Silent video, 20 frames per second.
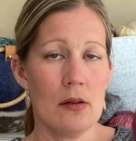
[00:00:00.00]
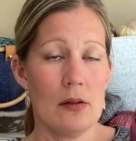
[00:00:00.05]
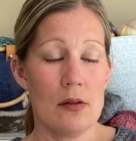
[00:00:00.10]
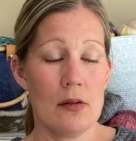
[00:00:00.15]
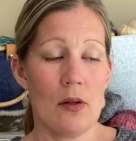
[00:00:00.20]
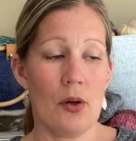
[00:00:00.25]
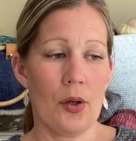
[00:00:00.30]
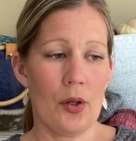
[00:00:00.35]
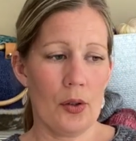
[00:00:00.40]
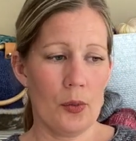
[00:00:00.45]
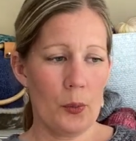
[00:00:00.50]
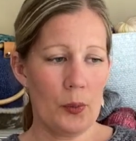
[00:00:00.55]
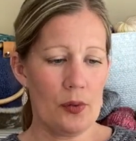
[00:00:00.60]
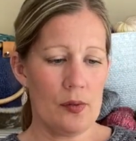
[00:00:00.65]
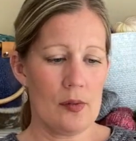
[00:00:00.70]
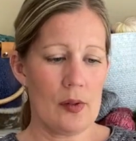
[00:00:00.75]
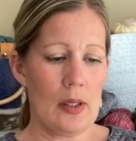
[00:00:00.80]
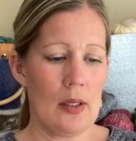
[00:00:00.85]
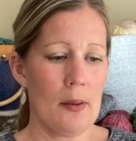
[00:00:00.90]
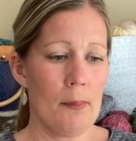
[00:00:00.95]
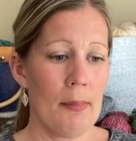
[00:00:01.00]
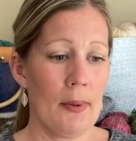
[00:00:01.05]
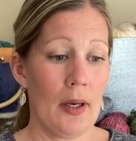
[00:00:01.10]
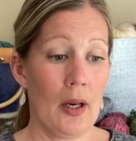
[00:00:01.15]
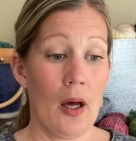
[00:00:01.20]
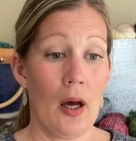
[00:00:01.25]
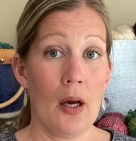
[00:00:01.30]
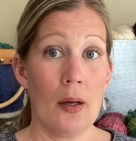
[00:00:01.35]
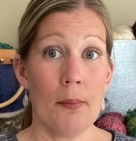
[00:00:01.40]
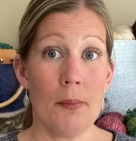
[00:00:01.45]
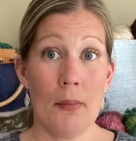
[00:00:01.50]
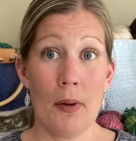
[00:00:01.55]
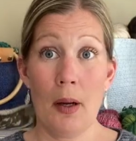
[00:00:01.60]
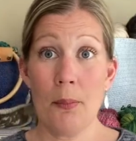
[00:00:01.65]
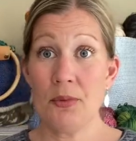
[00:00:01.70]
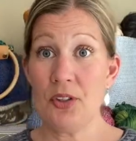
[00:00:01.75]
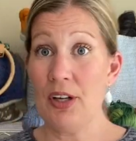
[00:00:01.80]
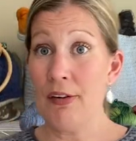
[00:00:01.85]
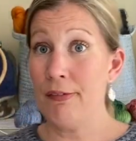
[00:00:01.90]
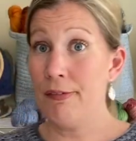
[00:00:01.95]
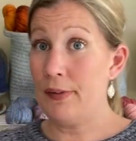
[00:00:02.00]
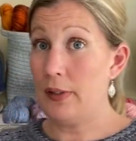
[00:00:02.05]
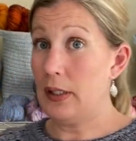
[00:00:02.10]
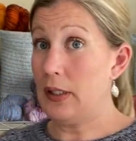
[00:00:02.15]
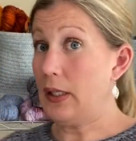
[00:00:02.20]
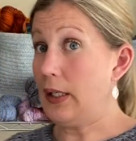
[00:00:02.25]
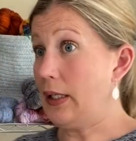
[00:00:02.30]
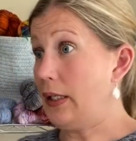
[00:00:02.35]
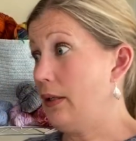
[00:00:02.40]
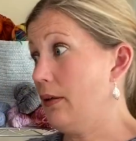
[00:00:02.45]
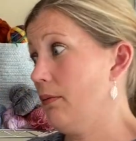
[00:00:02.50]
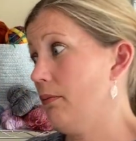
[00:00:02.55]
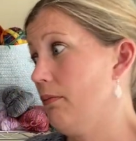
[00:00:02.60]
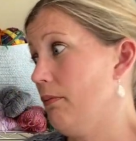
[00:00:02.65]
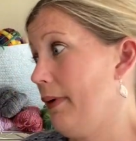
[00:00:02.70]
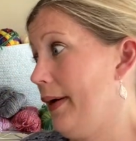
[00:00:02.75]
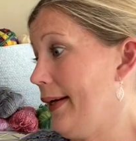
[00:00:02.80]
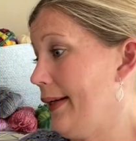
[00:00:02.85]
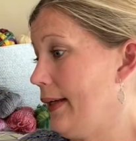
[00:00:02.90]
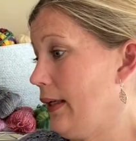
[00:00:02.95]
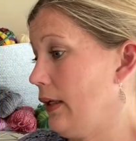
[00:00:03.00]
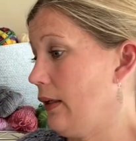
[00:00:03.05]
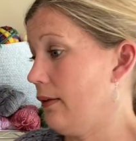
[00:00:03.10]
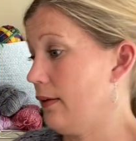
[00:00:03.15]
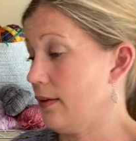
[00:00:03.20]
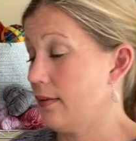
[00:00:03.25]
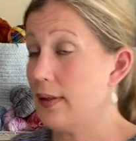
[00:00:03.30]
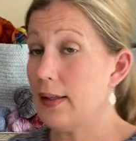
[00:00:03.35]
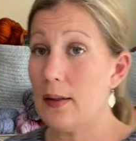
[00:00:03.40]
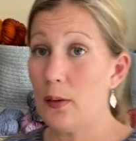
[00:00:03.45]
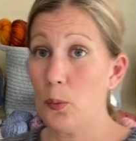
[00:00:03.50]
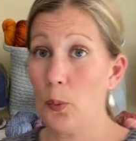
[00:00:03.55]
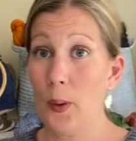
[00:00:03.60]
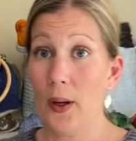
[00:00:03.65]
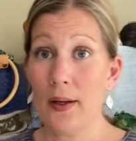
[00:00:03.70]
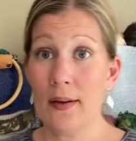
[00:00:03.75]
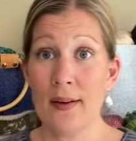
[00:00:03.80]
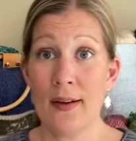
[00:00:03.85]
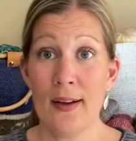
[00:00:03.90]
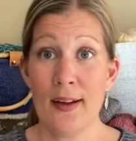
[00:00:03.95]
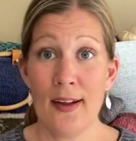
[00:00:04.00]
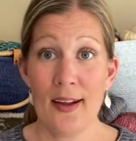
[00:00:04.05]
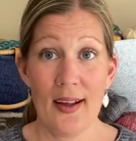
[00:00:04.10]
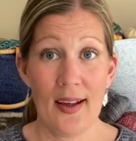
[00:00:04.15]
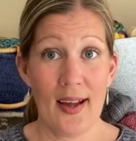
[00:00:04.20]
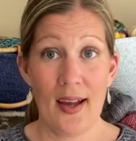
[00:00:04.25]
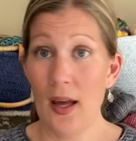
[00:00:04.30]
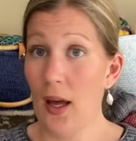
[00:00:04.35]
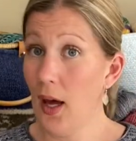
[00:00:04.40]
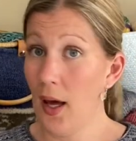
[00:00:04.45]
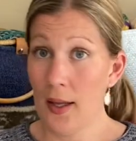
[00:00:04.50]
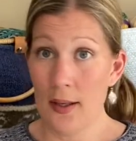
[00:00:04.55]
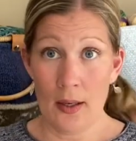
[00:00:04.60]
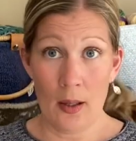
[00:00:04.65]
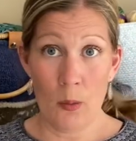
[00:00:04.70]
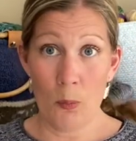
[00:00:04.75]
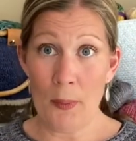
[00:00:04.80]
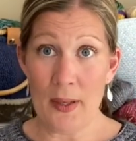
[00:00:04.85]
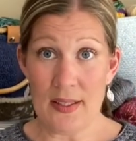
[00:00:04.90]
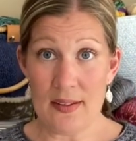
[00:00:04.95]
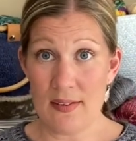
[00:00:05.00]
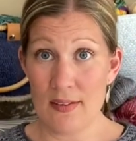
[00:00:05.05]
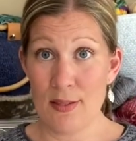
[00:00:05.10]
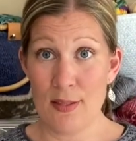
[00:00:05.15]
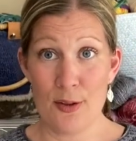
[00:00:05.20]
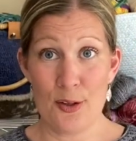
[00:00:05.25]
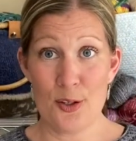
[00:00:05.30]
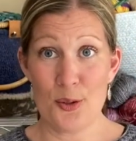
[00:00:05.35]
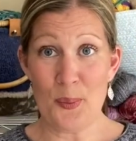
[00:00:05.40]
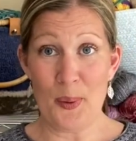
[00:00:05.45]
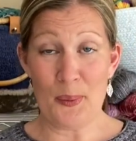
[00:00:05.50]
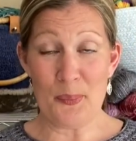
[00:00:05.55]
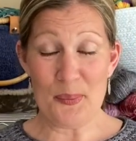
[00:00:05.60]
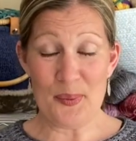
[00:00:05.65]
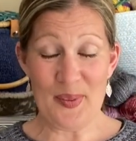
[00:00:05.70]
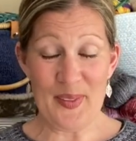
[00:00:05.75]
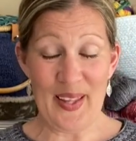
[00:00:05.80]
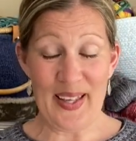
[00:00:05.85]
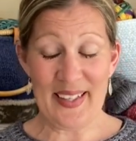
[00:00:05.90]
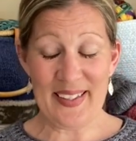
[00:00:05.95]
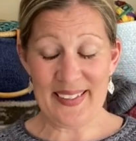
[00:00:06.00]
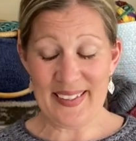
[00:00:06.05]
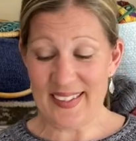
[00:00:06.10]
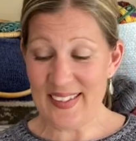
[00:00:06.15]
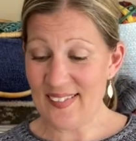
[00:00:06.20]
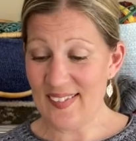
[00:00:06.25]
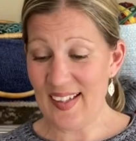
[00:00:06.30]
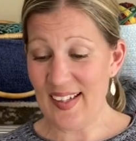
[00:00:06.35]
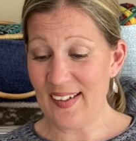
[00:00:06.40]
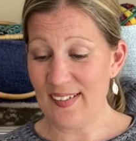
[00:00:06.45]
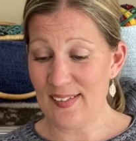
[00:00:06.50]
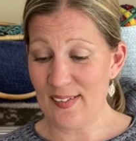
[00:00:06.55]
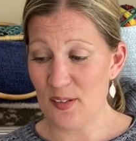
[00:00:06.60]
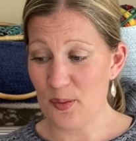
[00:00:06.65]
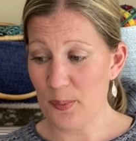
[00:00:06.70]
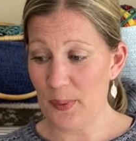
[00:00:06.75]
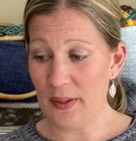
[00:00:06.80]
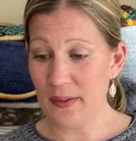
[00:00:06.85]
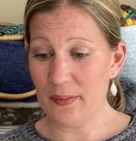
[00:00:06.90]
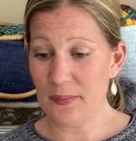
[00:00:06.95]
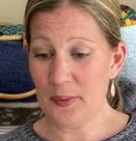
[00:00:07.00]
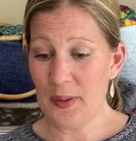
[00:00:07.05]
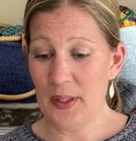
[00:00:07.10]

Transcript: So we'll see, but I'm definitely making the second one, and I'll make the third one when that gets out as well.